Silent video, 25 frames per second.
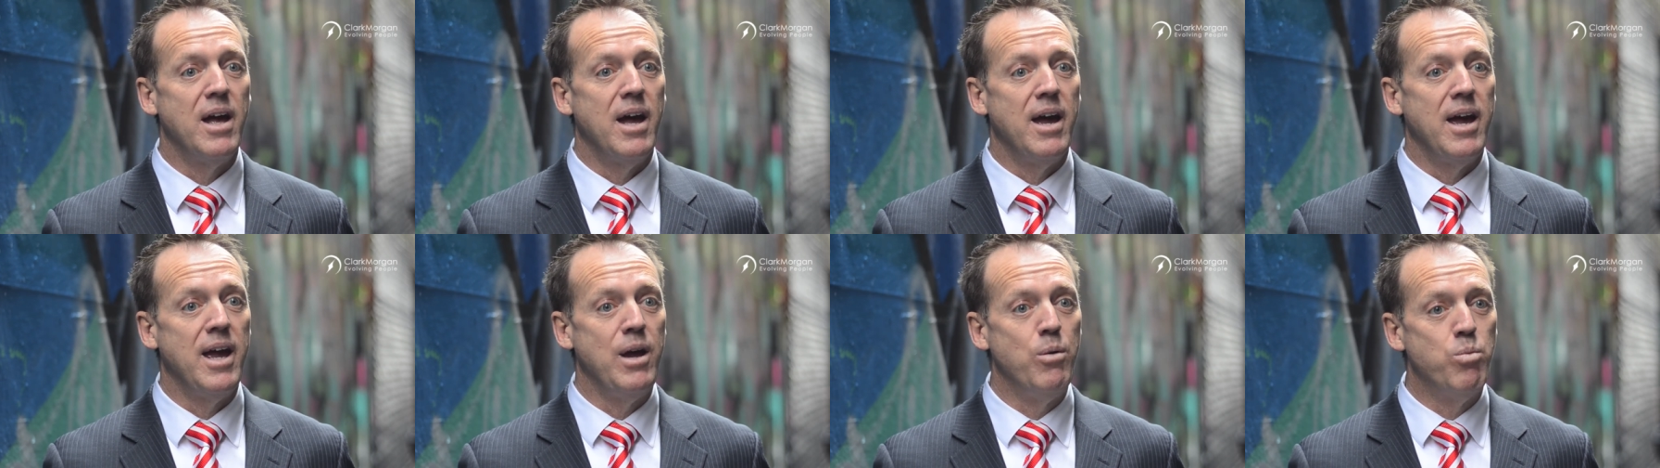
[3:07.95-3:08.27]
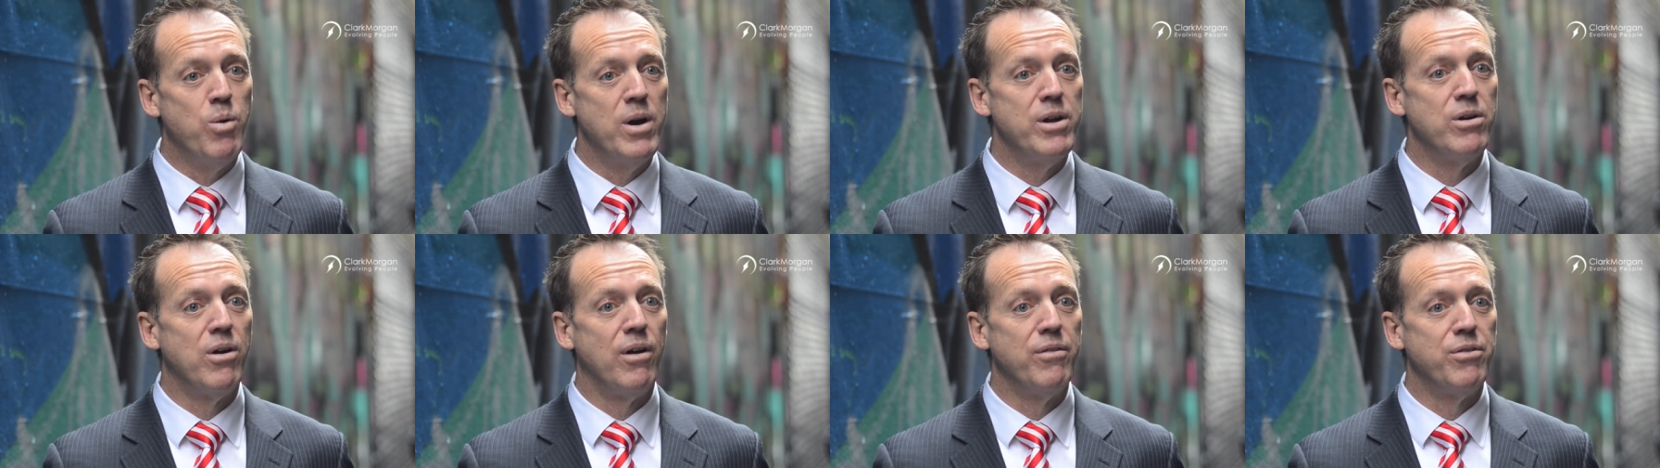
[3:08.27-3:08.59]
He
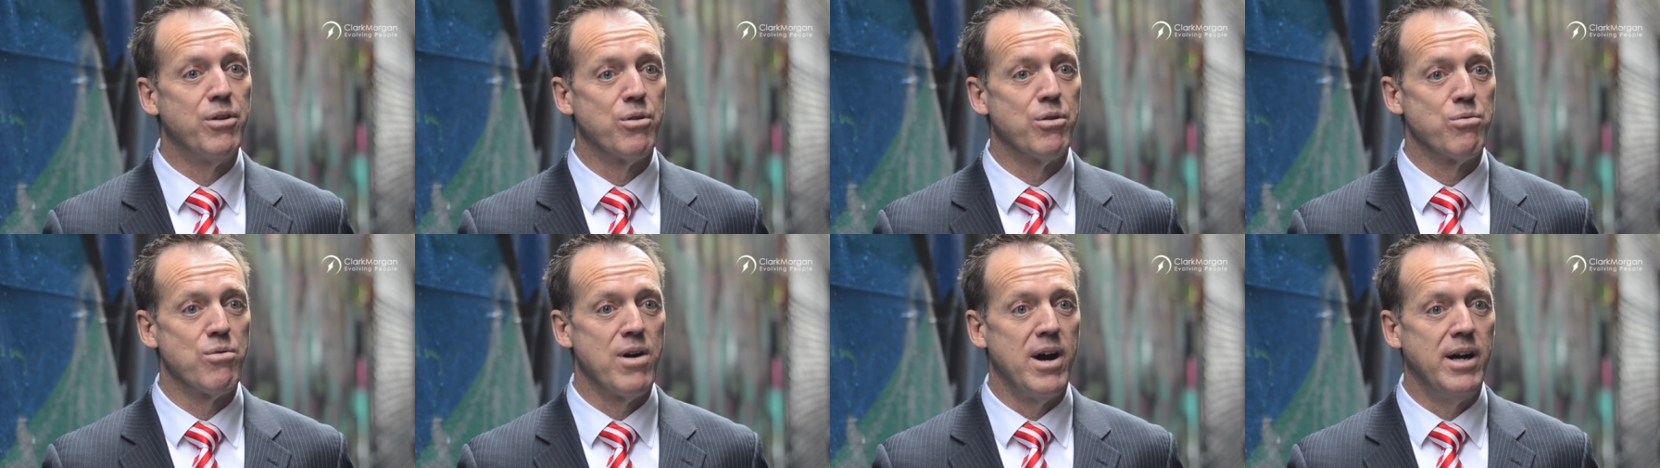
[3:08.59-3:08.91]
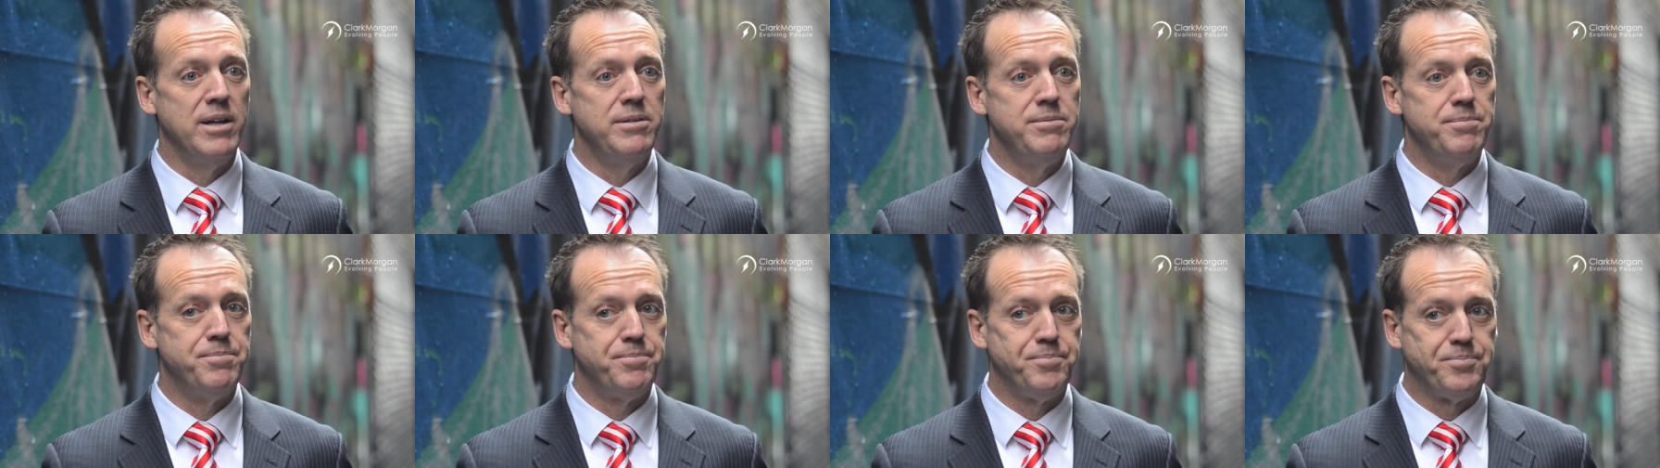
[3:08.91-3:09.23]
went on the
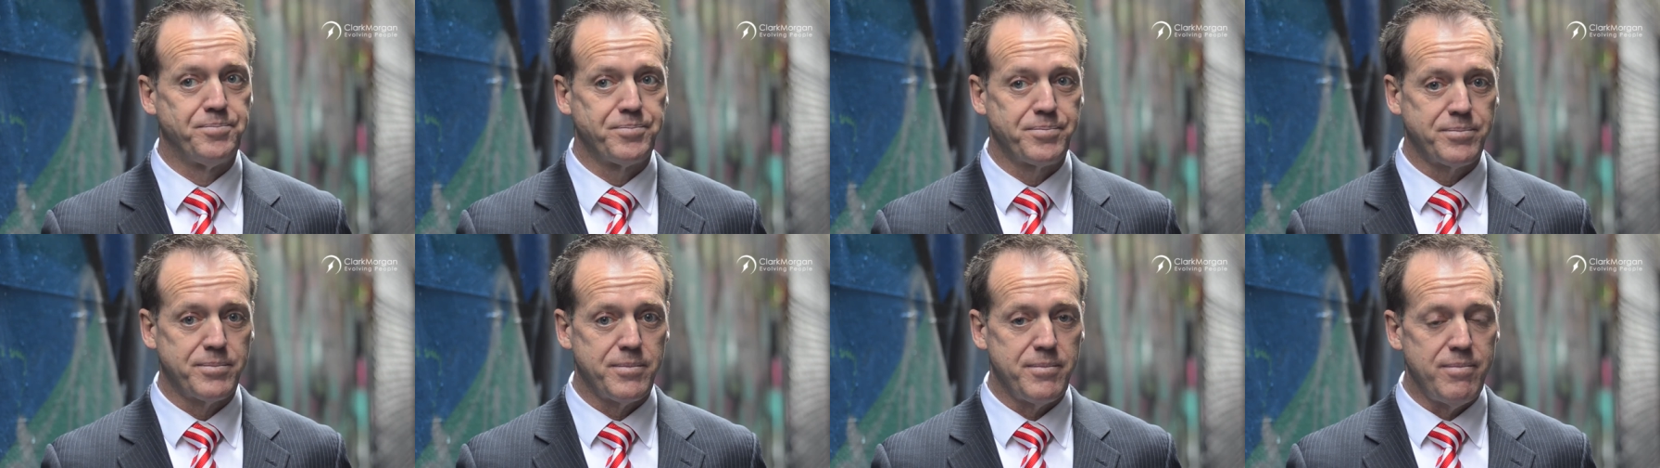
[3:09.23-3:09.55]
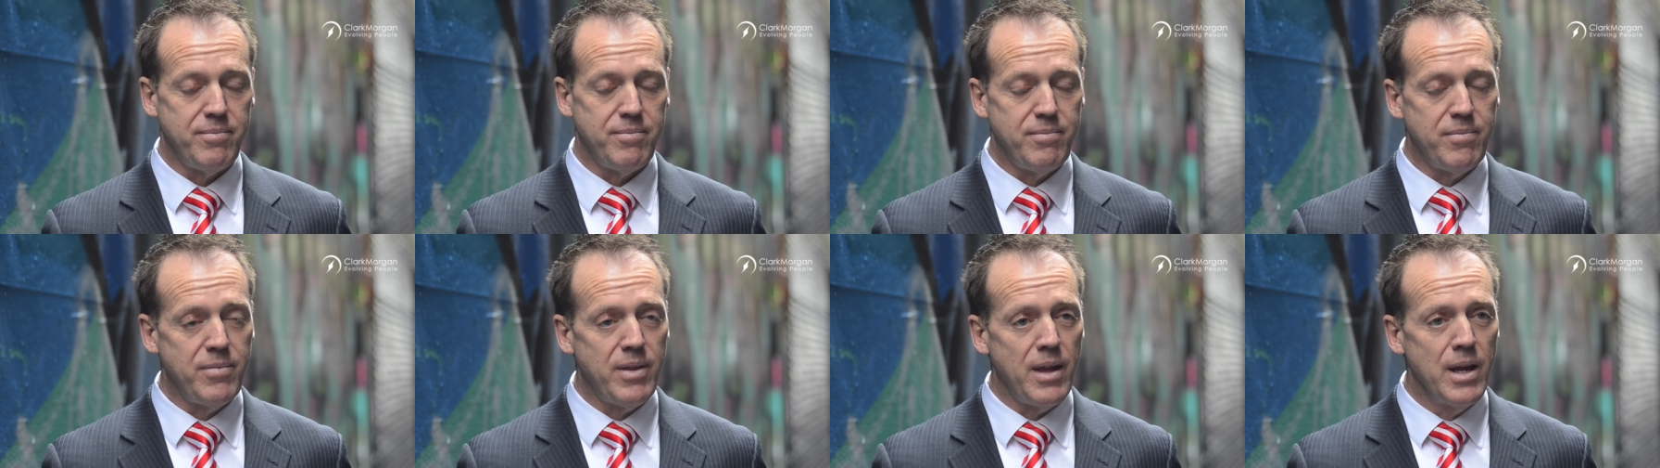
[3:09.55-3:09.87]
run,
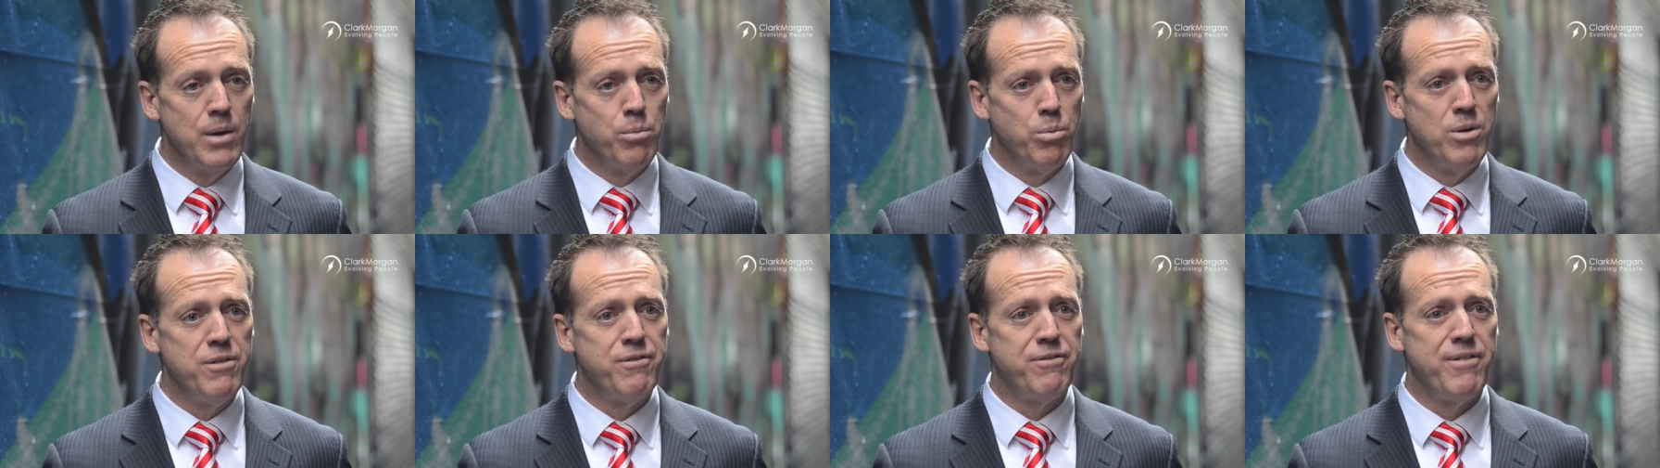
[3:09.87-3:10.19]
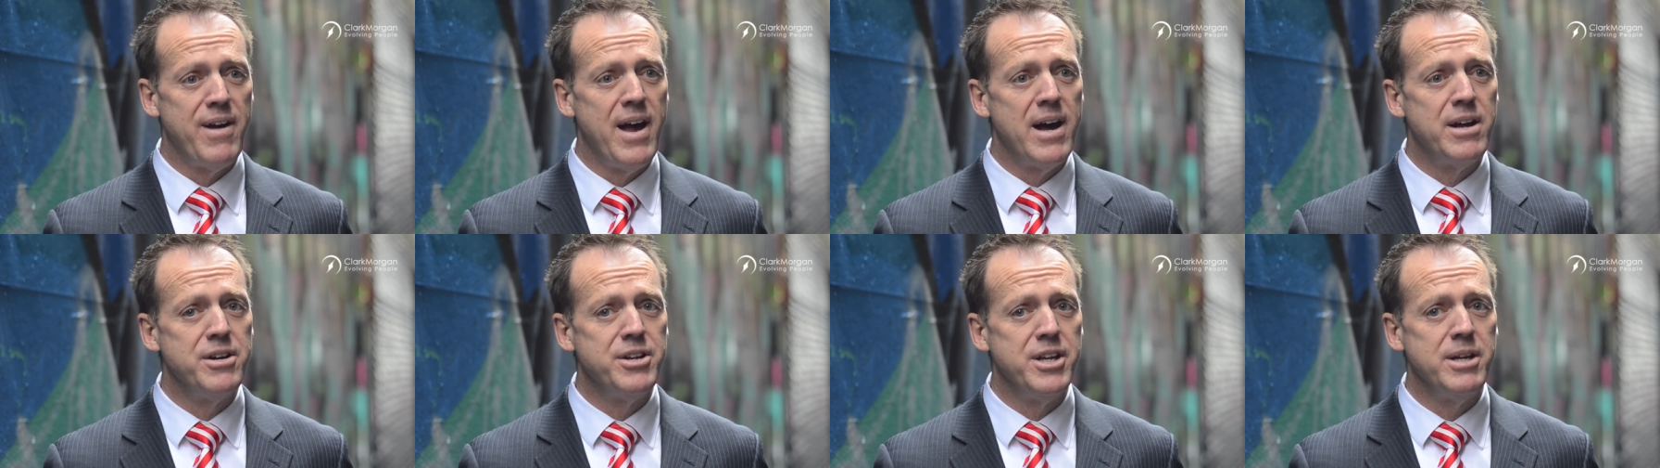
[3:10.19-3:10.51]
and we
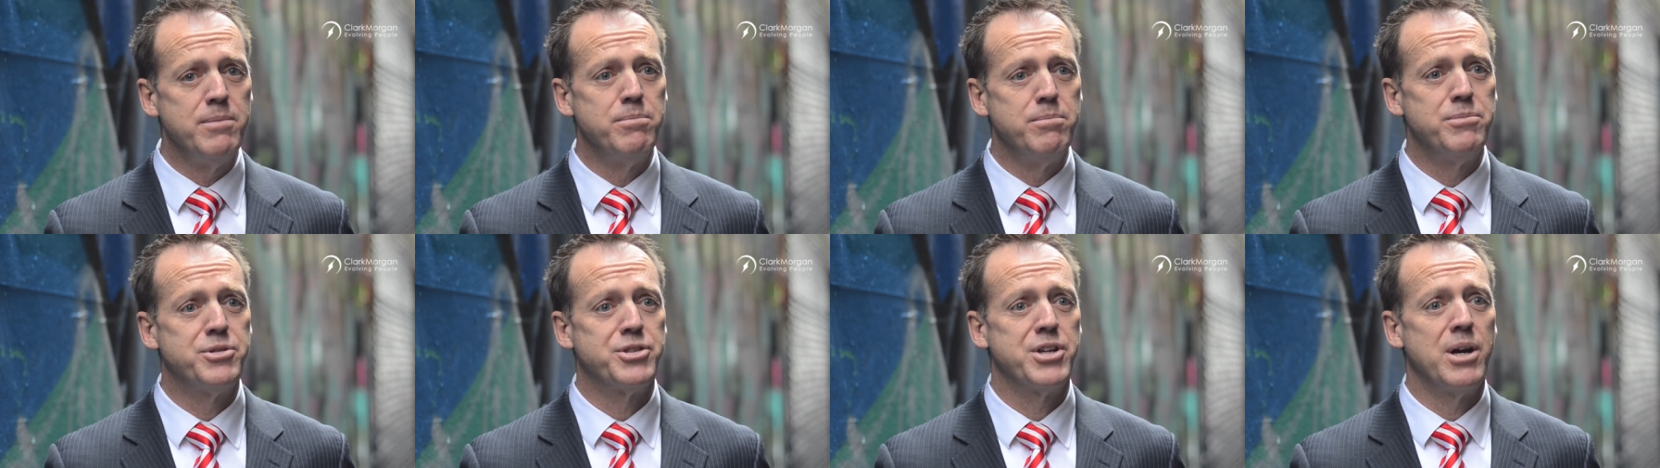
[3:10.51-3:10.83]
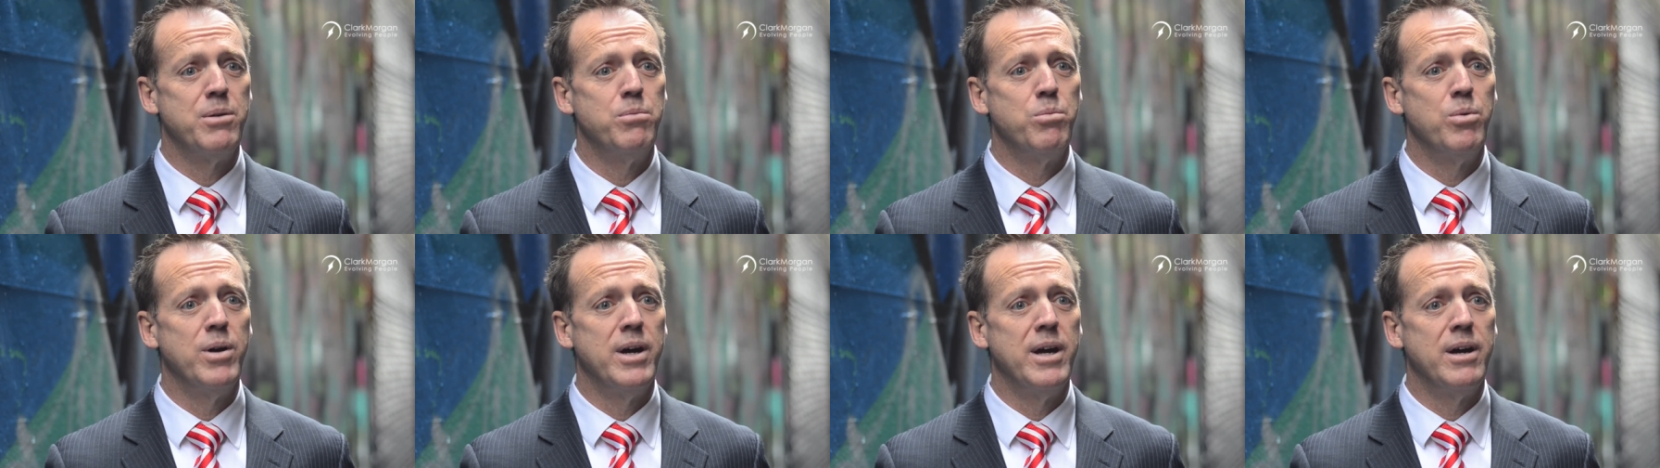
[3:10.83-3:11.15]
found him
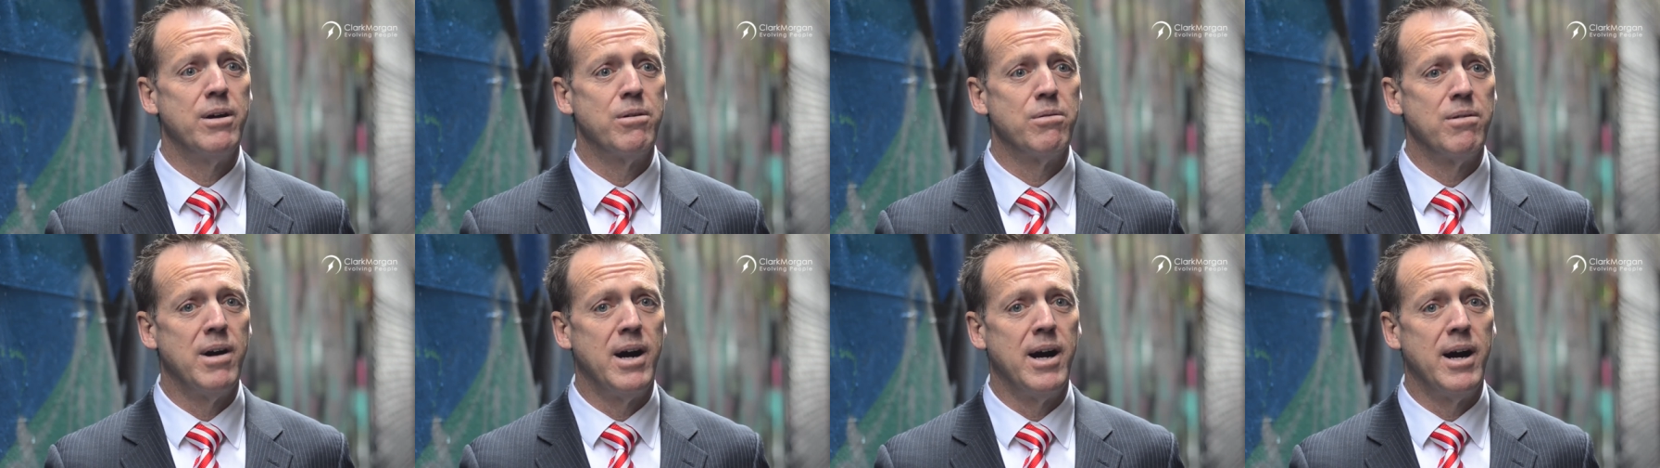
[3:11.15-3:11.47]
somewhere